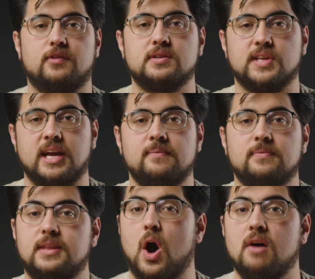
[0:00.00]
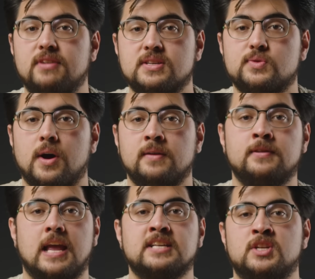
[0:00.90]
Firstly, the obvious
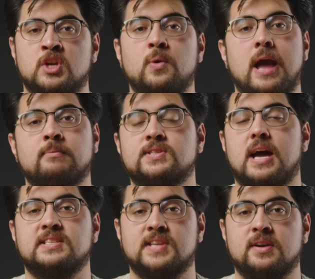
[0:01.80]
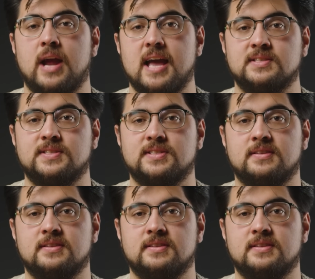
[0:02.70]
one is the new MSI Center S.